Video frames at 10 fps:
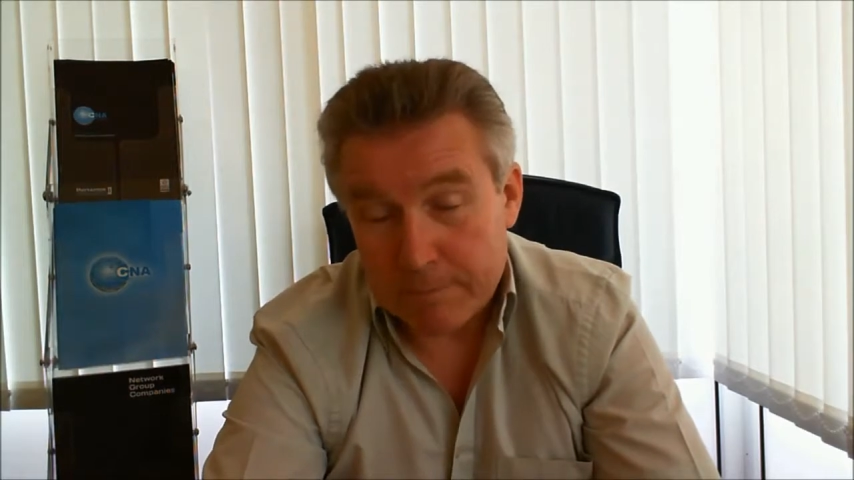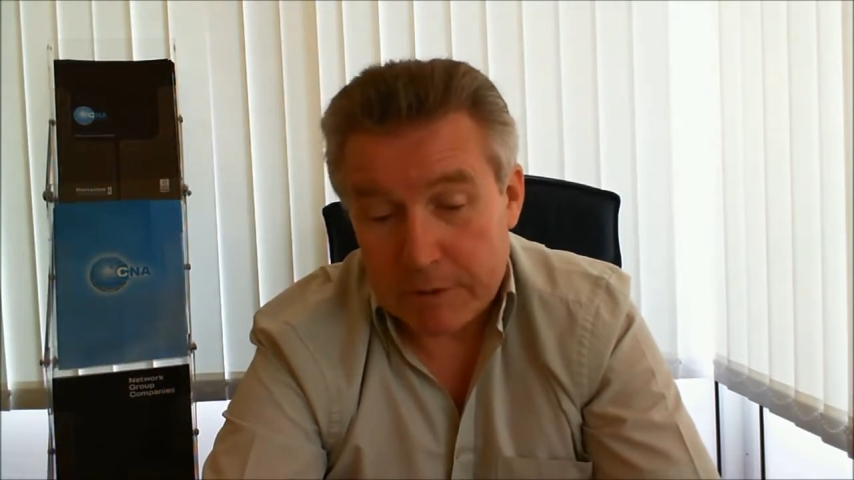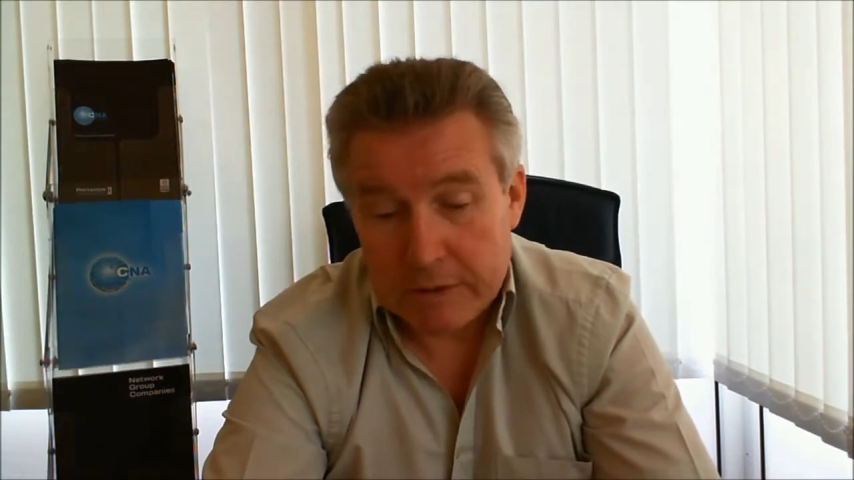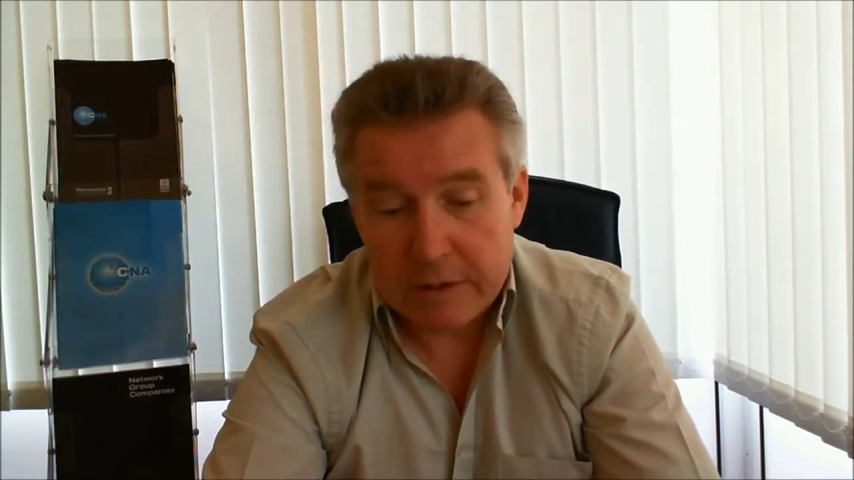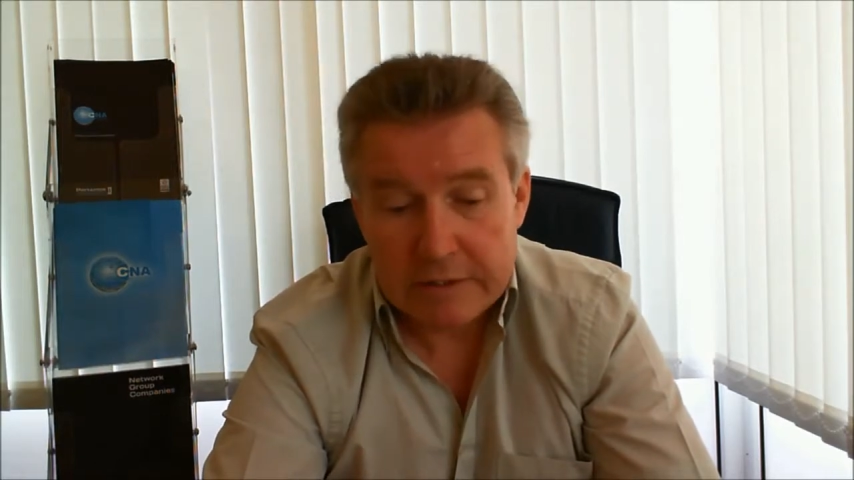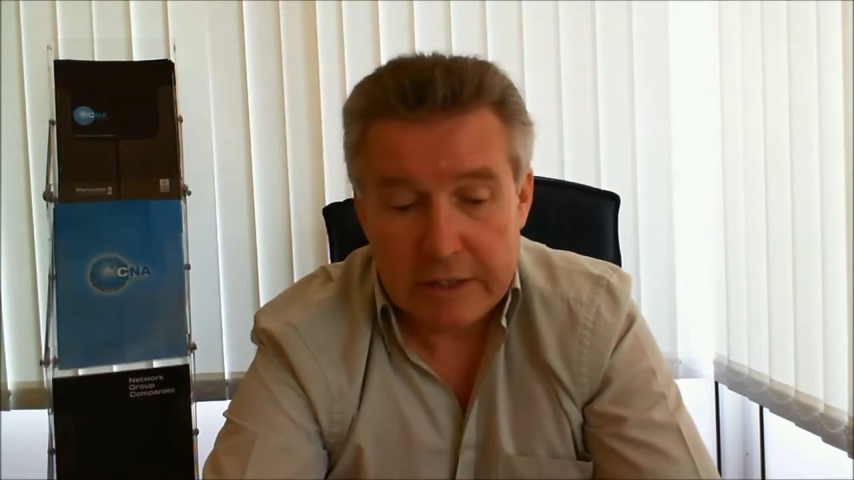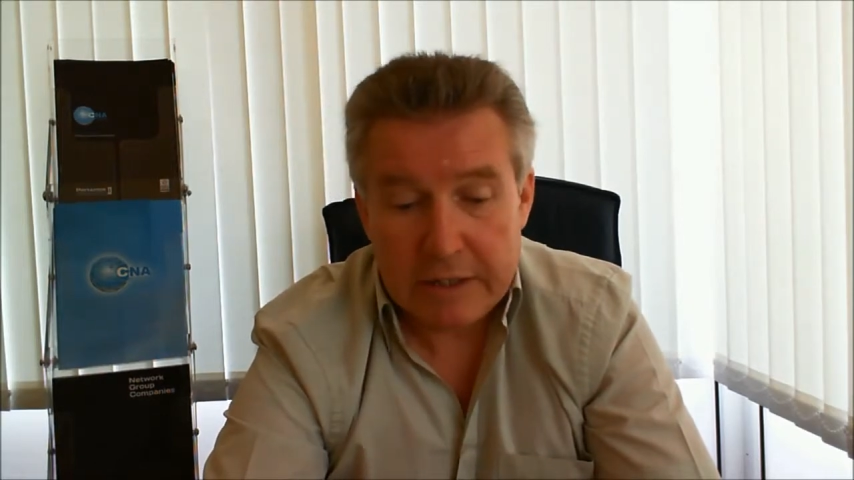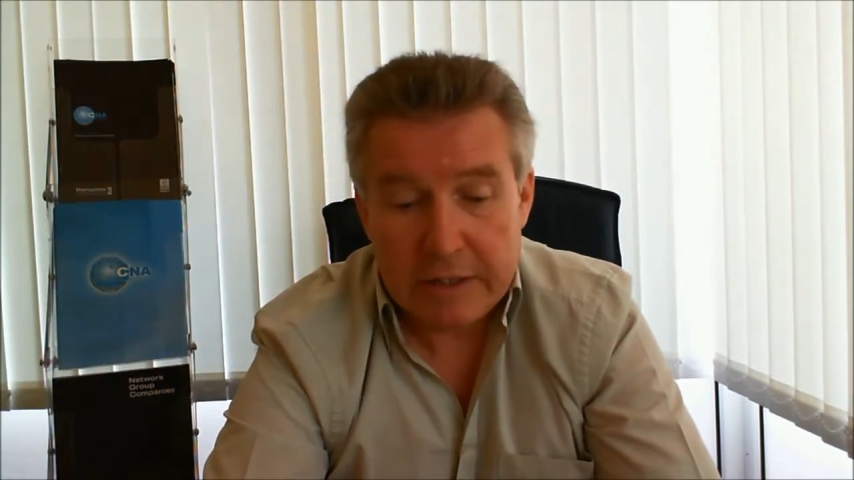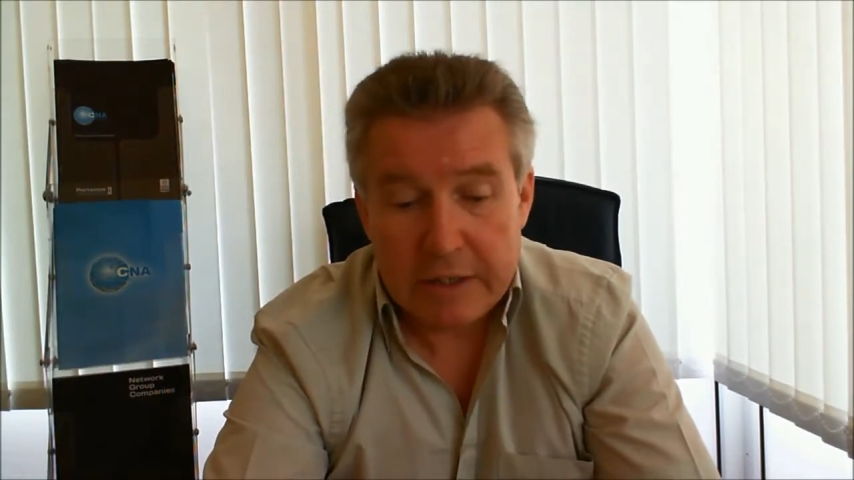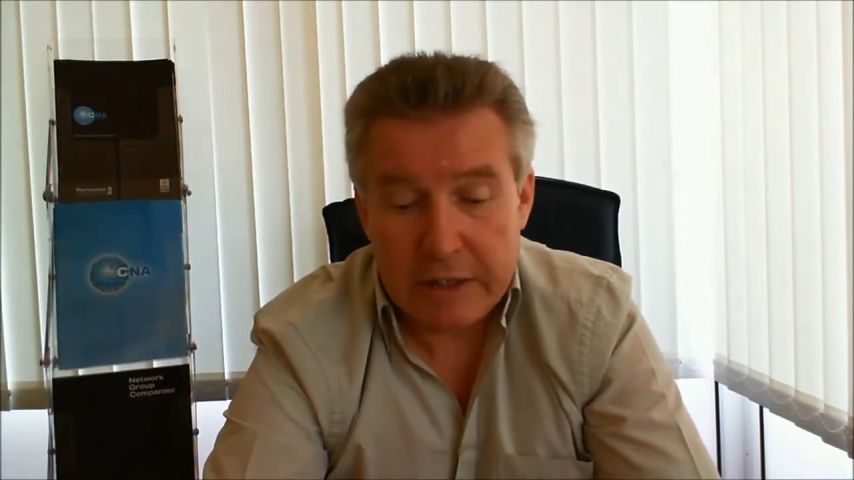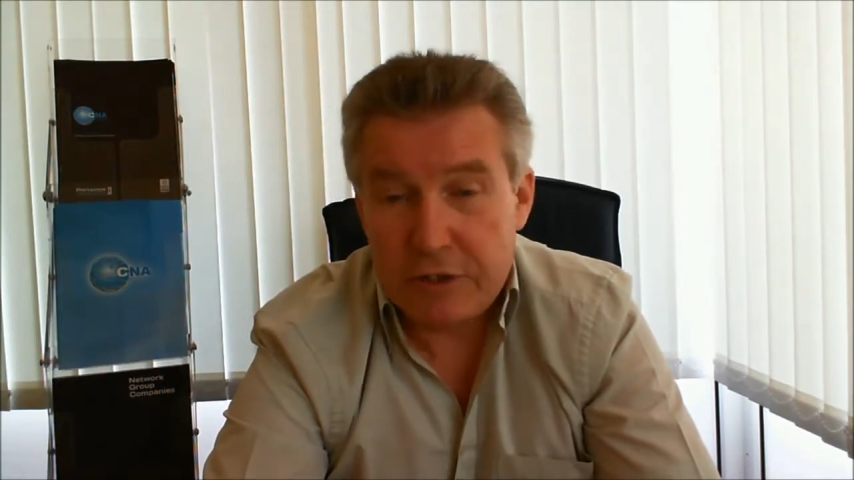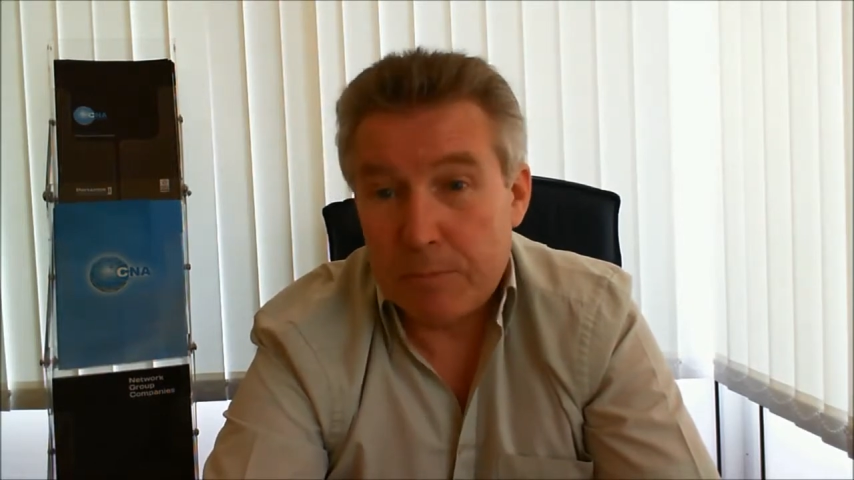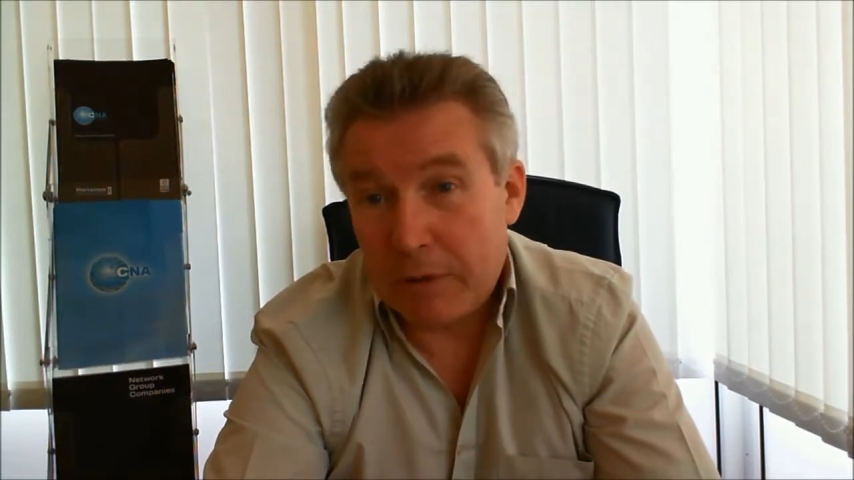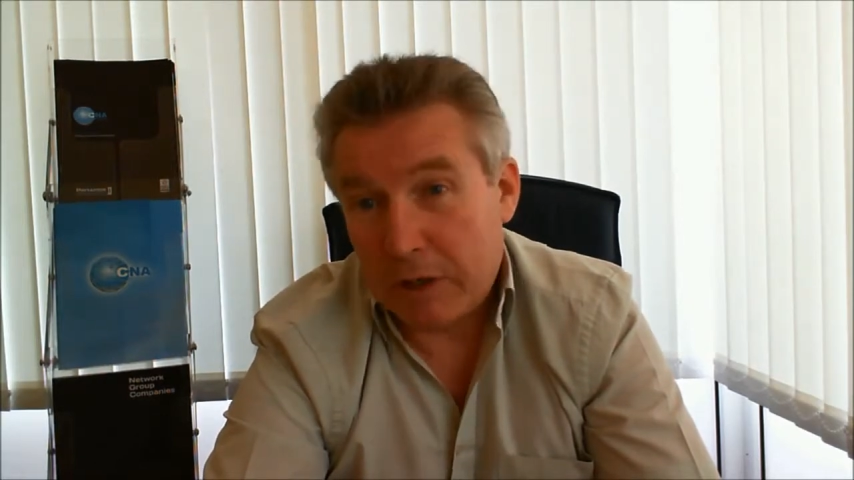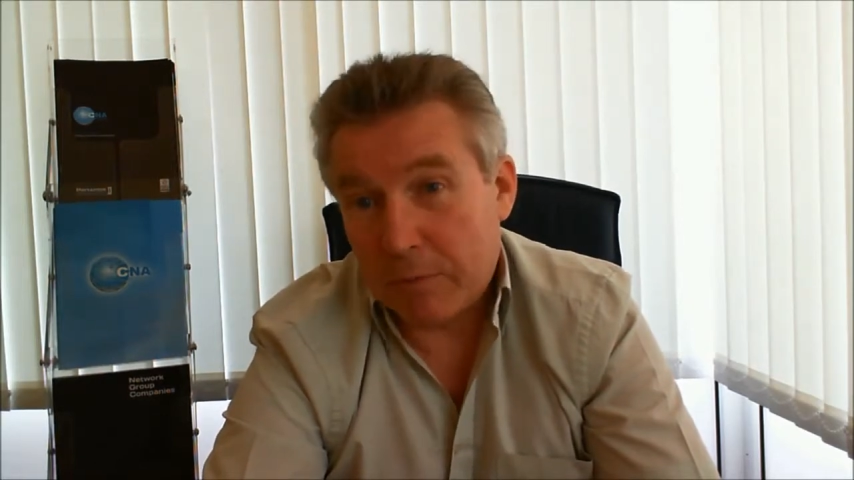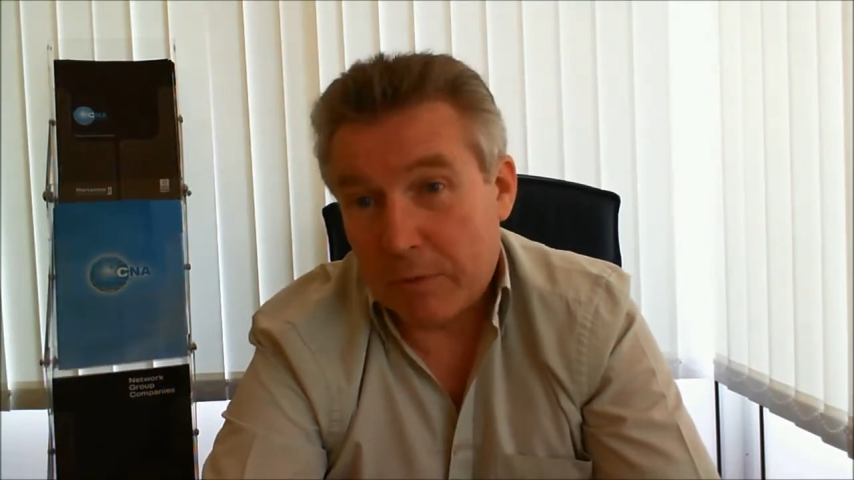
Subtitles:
because unless you're picking up